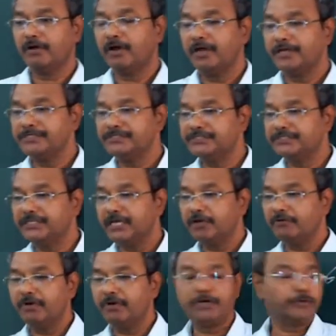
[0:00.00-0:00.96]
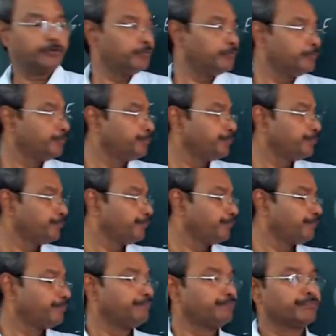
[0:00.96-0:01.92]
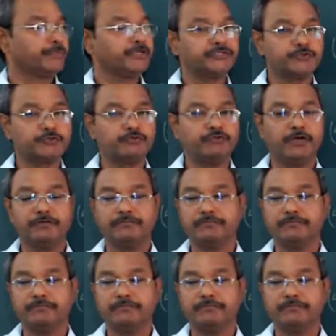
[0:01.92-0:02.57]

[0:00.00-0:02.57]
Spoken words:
is equal to this 12.